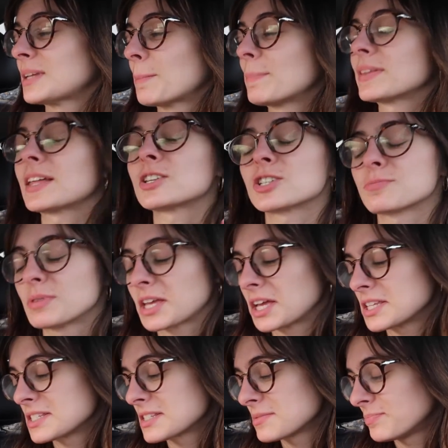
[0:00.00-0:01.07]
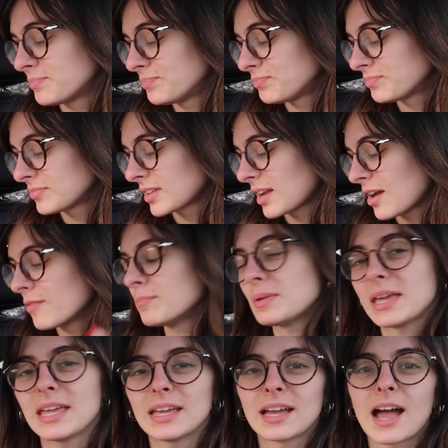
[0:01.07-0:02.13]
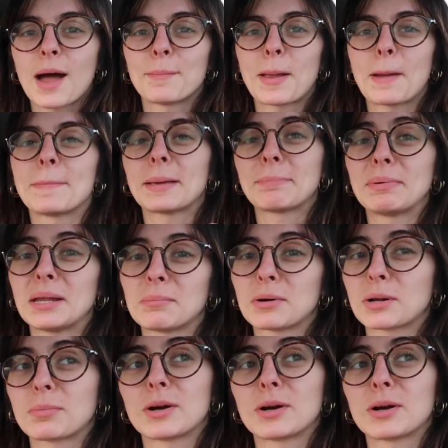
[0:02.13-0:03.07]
But that's just because of me. I'm not a big peanut butter